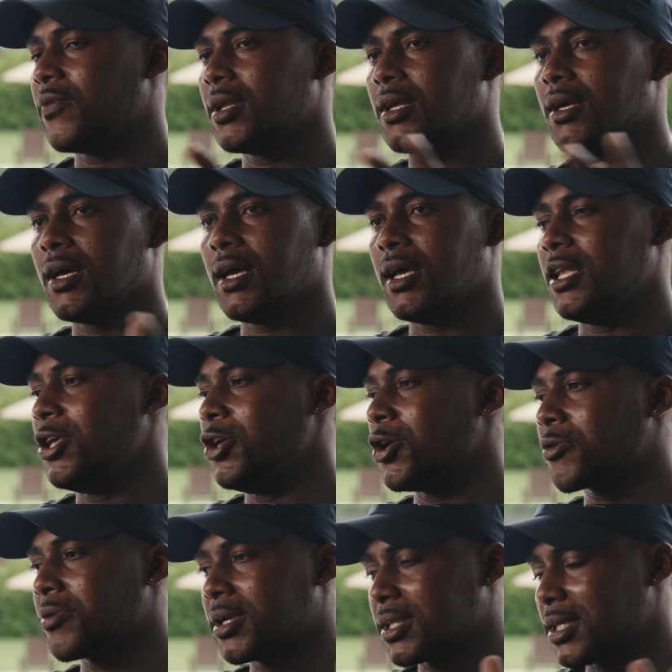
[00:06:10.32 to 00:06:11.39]
think any young
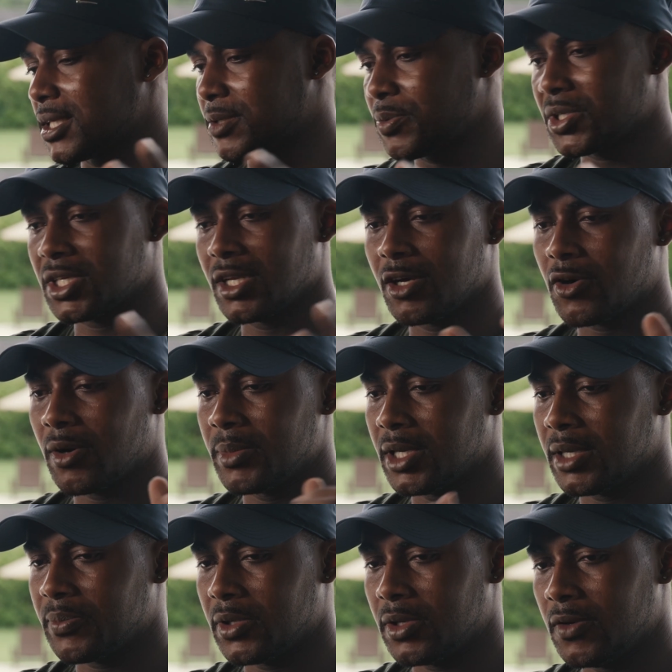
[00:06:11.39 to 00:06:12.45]
cricketer, especially coming
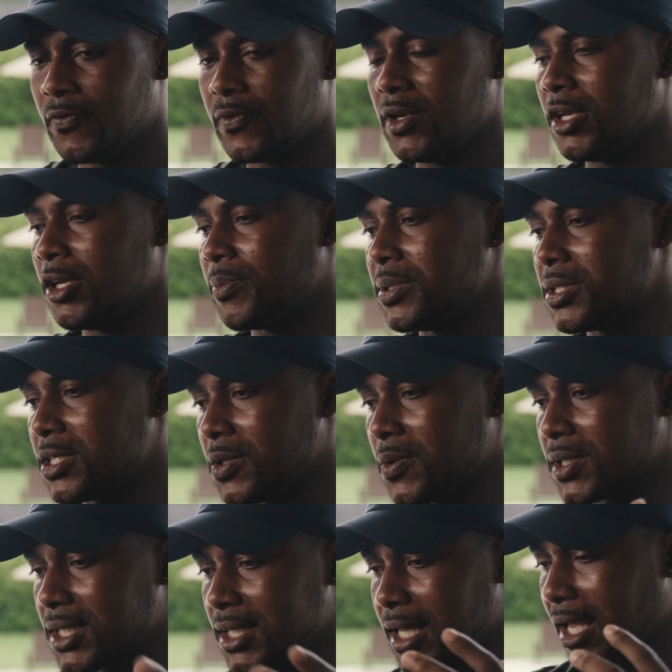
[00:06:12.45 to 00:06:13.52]
up, if you end up in a
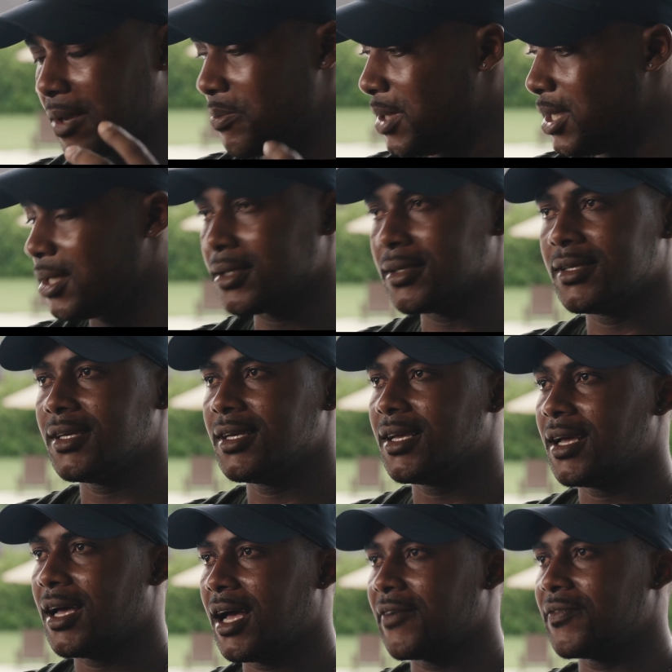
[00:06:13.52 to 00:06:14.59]
situation like me,
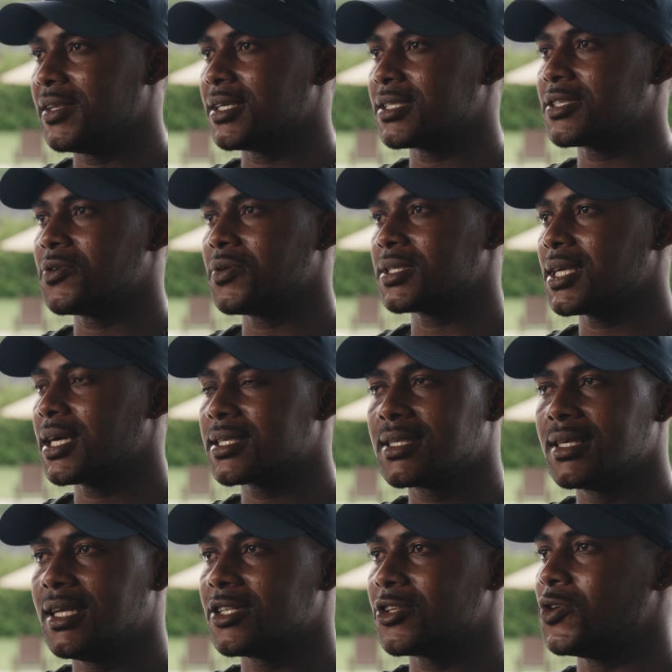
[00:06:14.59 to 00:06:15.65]
having a serious
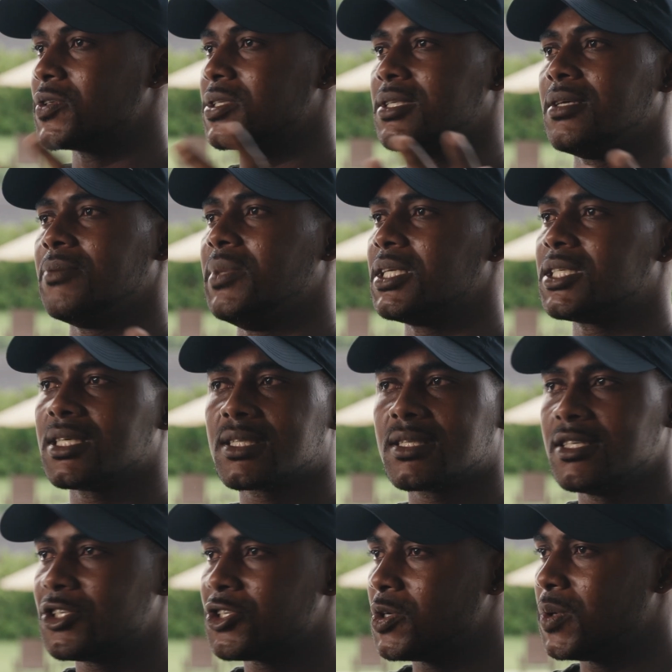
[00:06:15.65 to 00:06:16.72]
accident or major
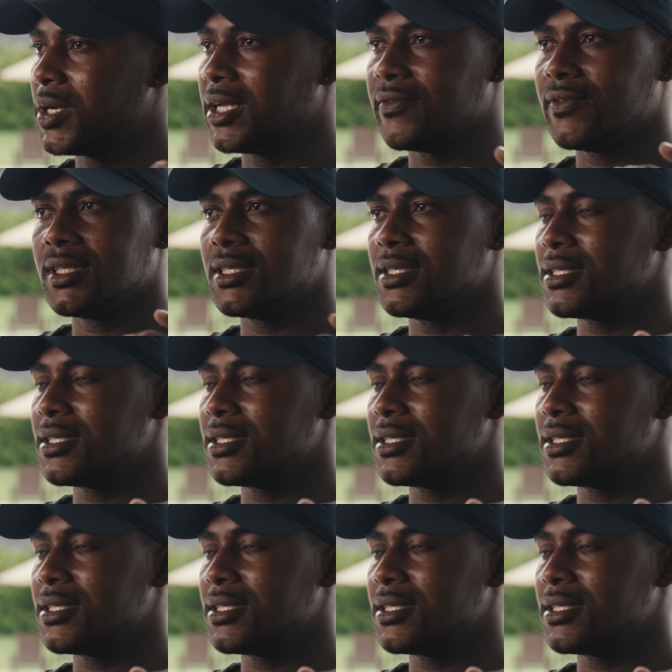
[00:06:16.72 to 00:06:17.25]
surgery, whatever it